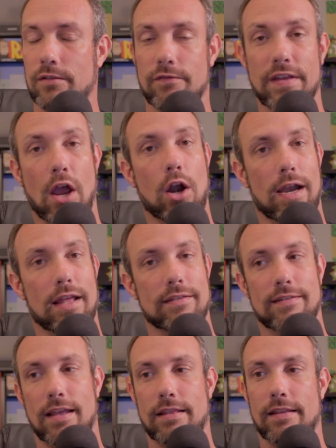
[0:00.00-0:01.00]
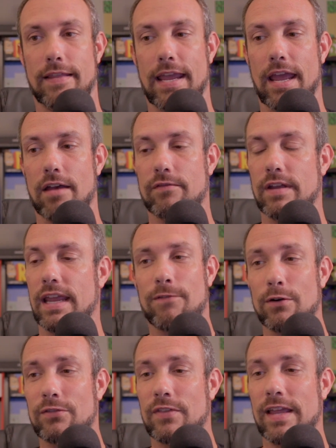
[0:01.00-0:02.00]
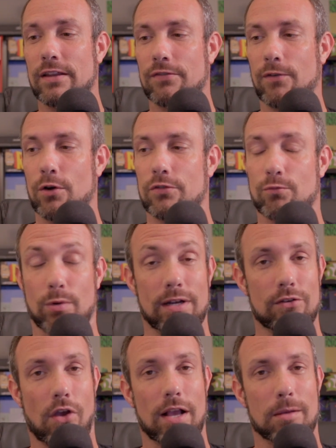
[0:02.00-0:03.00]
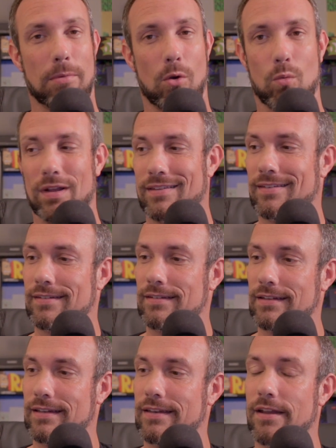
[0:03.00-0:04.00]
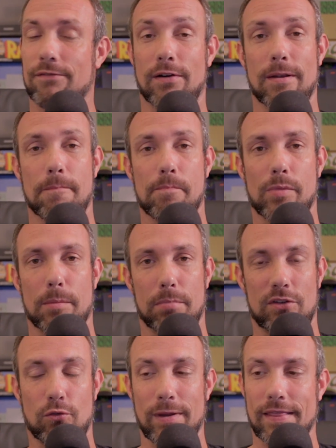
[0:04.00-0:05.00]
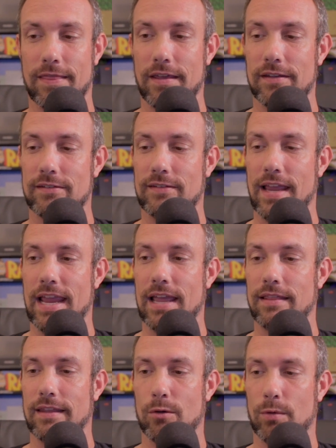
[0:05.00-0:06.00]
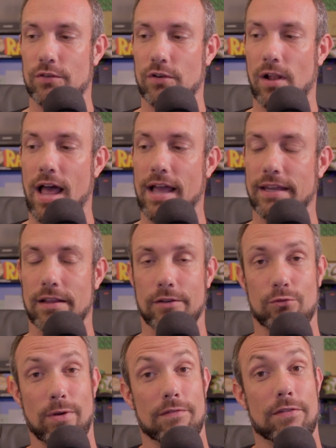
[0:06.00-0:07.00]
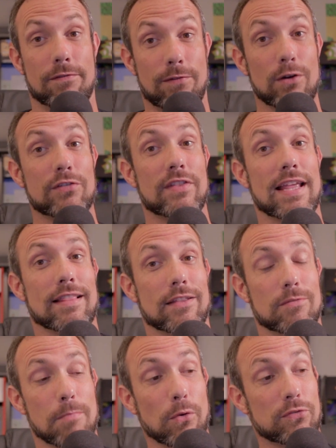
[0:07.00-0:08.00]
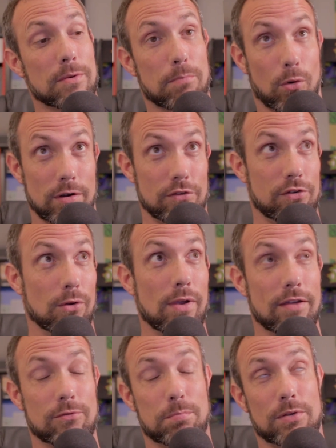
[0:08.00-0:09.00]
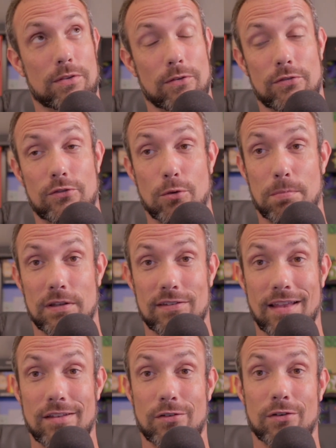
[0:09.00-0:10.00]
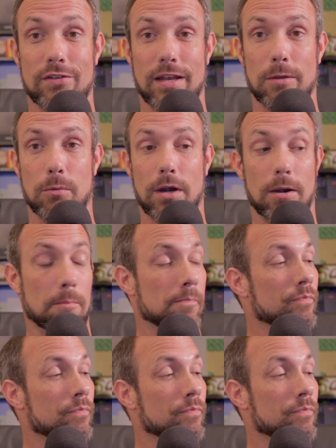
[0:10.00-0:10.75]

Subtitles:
VR headset that they have. First things first, we're going to talk about what's different between this and the original Oculus Rift. The first thing that's most important is you don't have to put those stupid sensors anywhere.